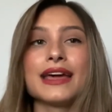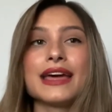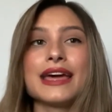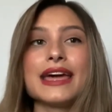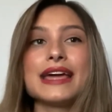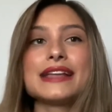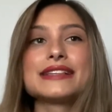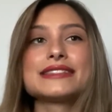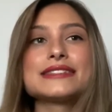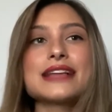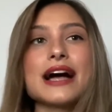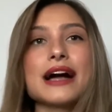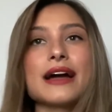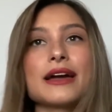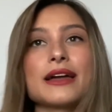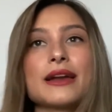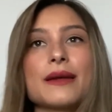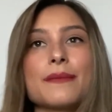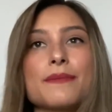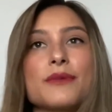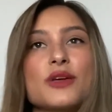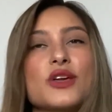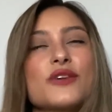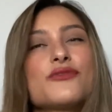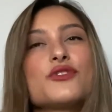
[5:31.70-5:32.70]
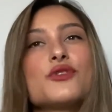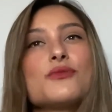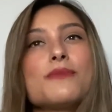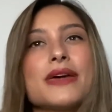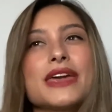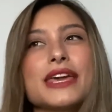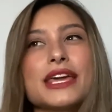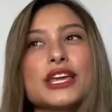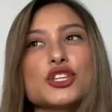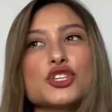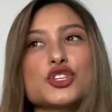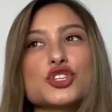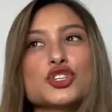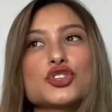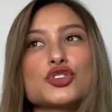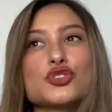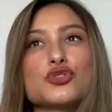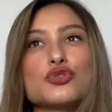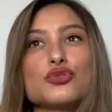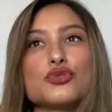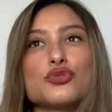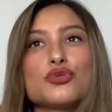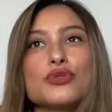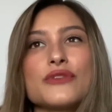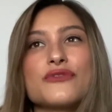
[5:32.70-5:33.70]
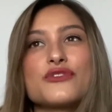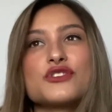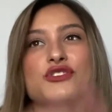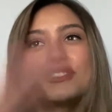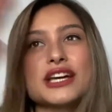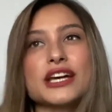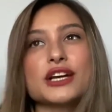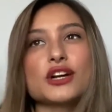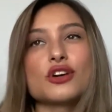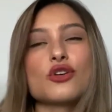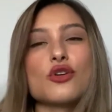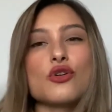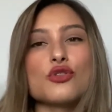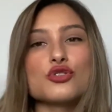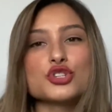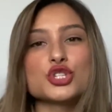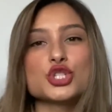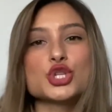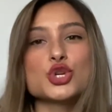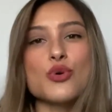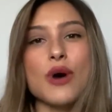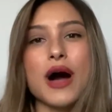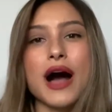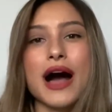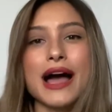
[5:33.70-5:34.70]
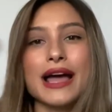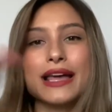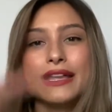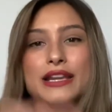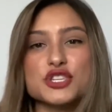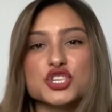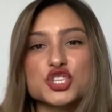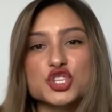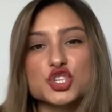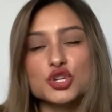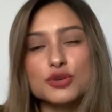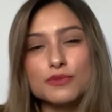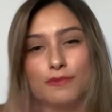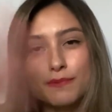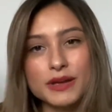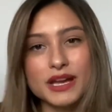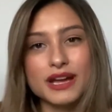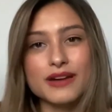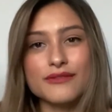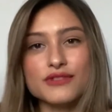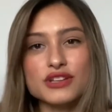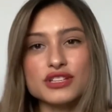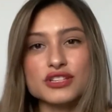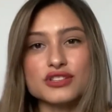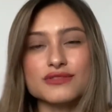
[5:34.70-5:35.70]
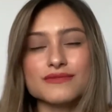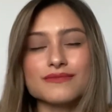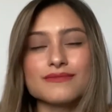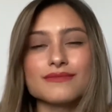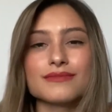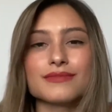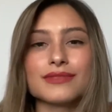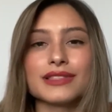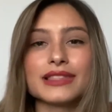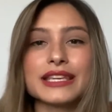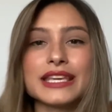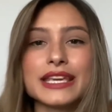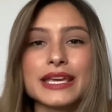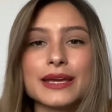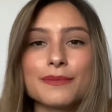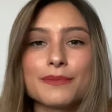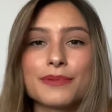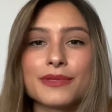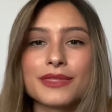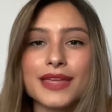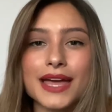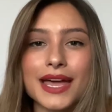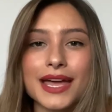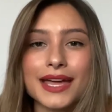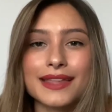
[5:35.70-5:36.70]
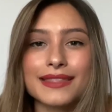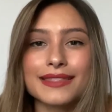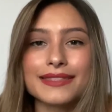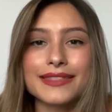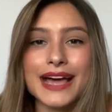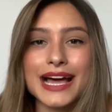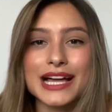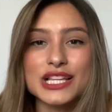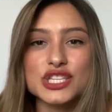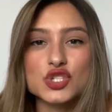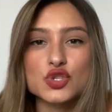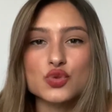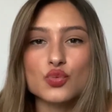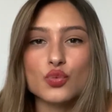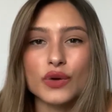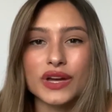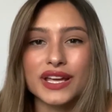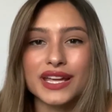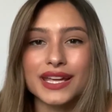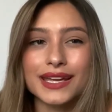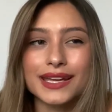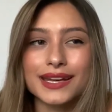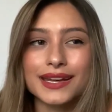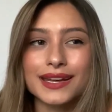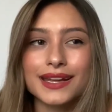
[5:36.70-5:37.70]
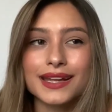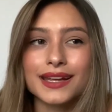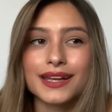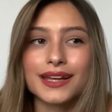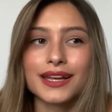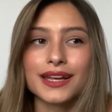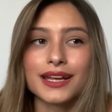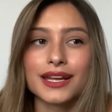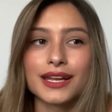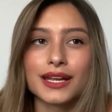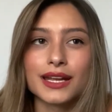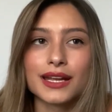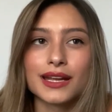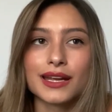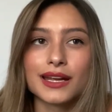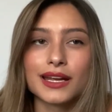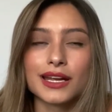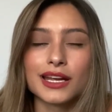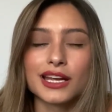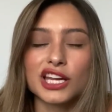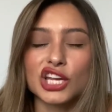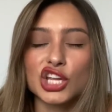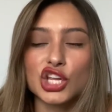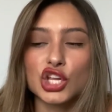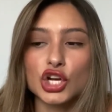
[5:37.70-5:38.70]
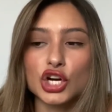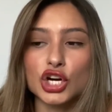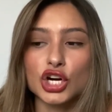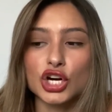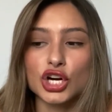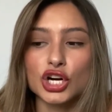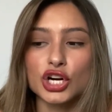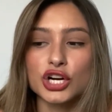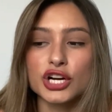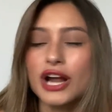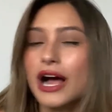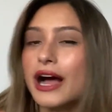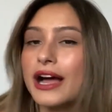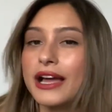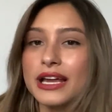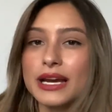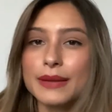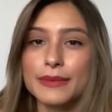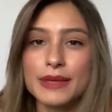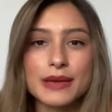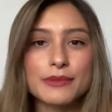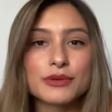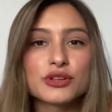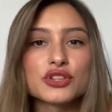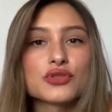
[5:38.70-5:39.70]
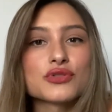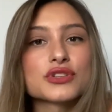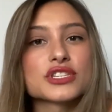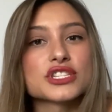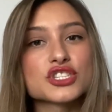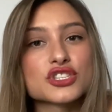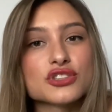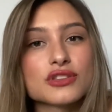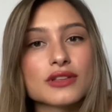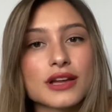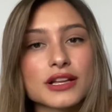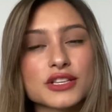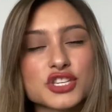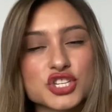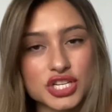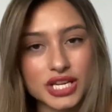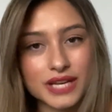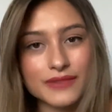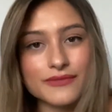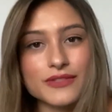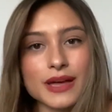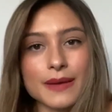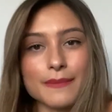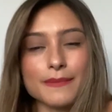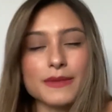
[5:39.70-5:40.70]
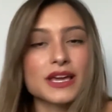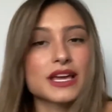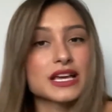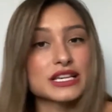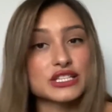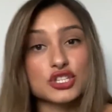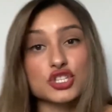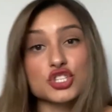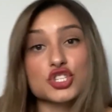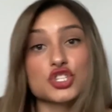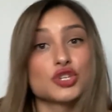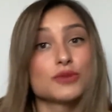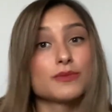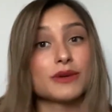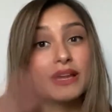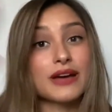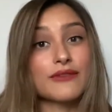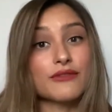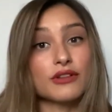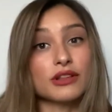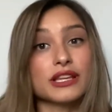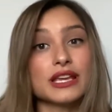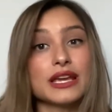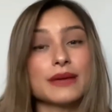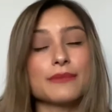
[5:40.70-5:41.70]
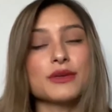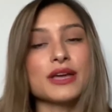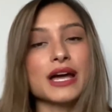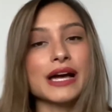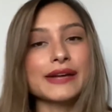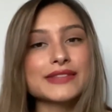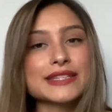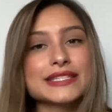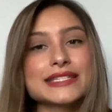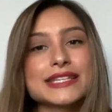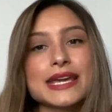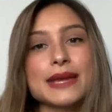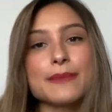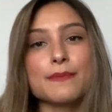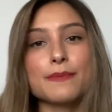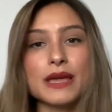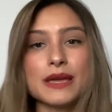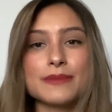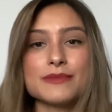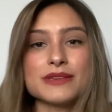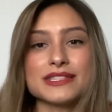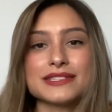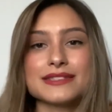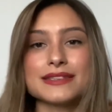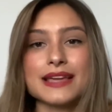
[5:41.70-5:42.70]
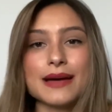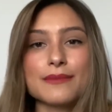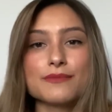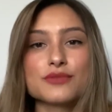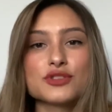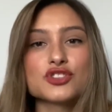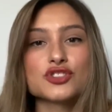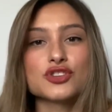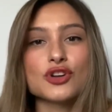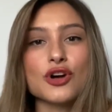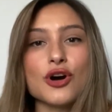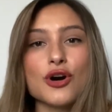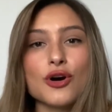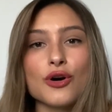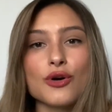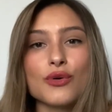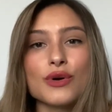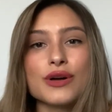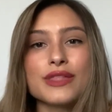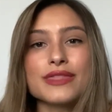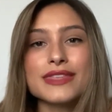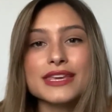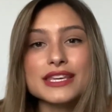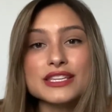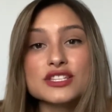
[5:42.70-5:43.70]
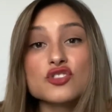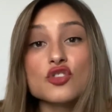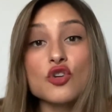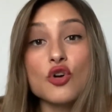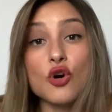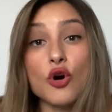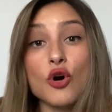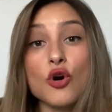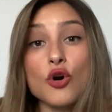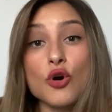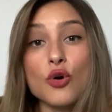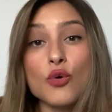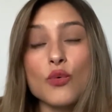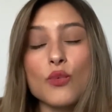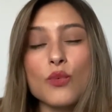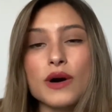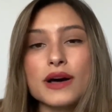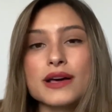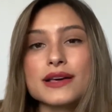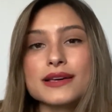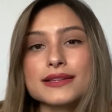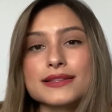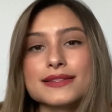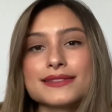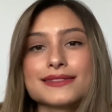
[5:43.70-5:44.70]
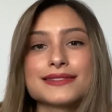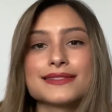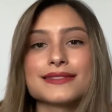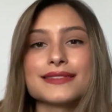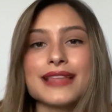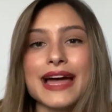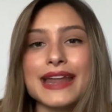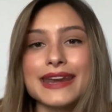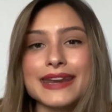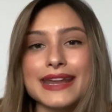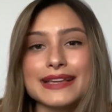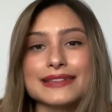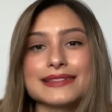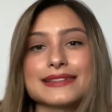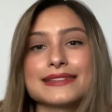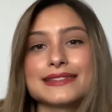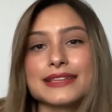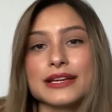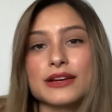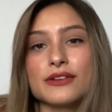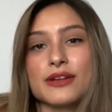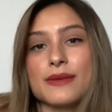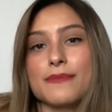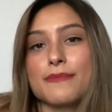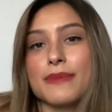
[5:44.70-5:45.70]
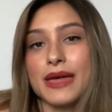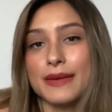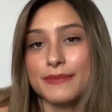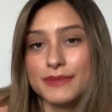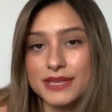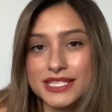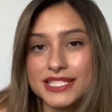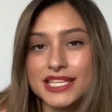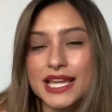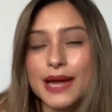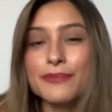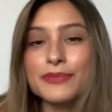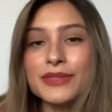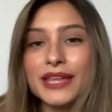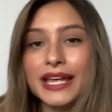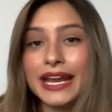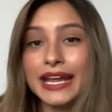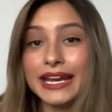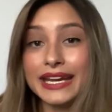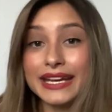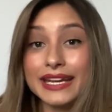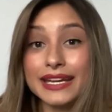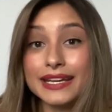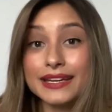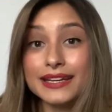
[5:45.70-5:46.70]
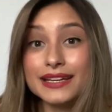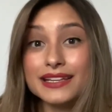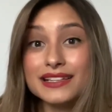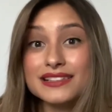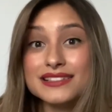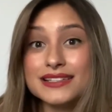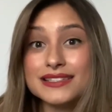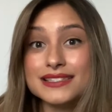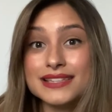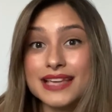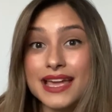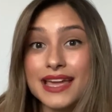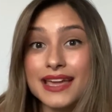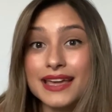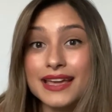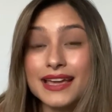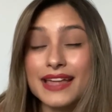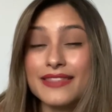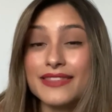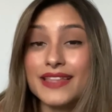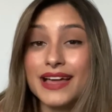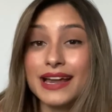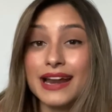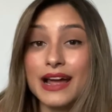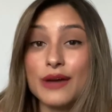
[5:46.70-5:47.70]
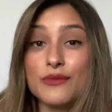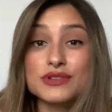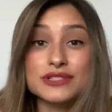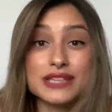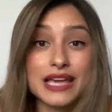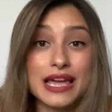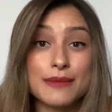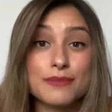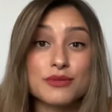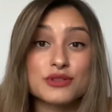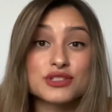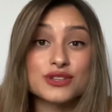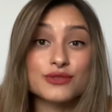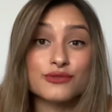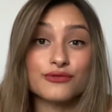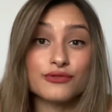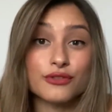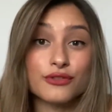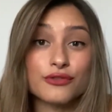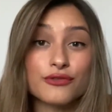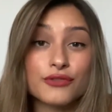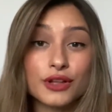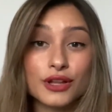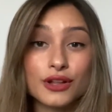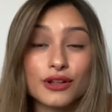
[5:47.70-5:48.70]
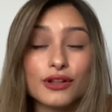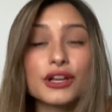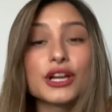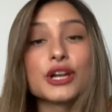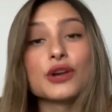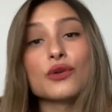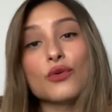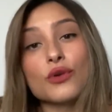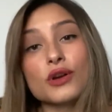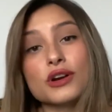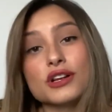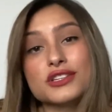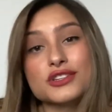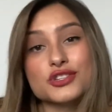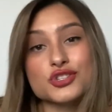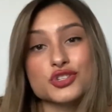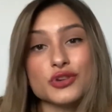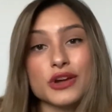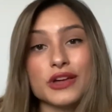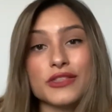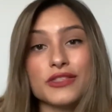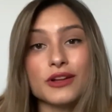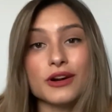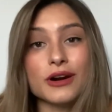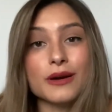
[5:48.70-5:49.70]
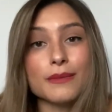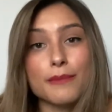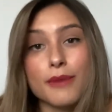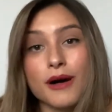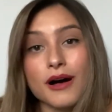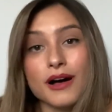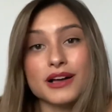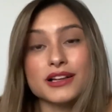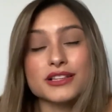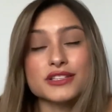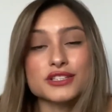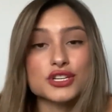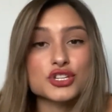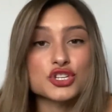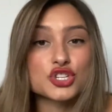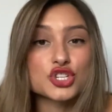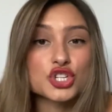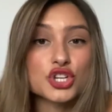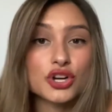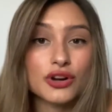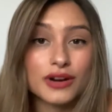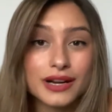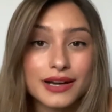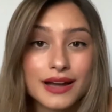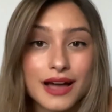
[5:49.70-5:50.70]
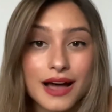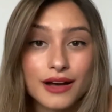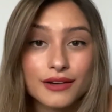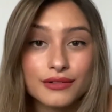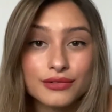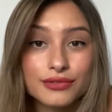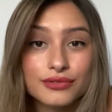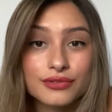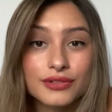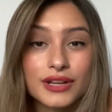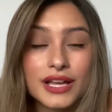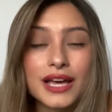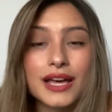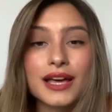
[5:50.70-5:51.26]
it's not gonna, if you set your goals too high and it's too big of a leap, then that's when you're not going to be able to achieve them, because it's too big of a leap. You have to take baby steps. So this goal was that necessary baby step that I needed to take and that I was able to fulfill in order to strengthen our bond. And sure enough,